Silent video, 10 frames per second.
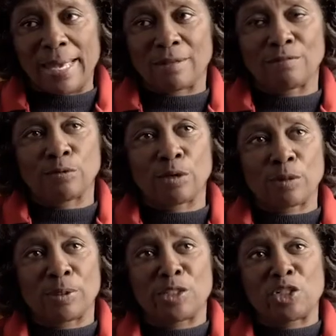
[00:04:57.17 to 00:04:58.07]
back and
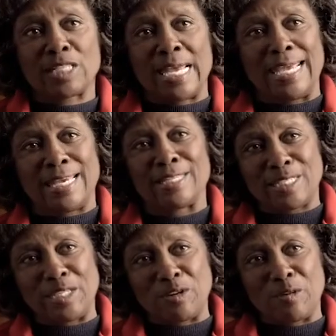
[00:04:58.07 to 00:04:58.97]
forth with just a hand
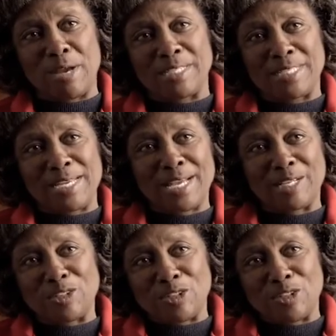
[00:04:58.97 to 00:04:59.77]
seeder around his neck and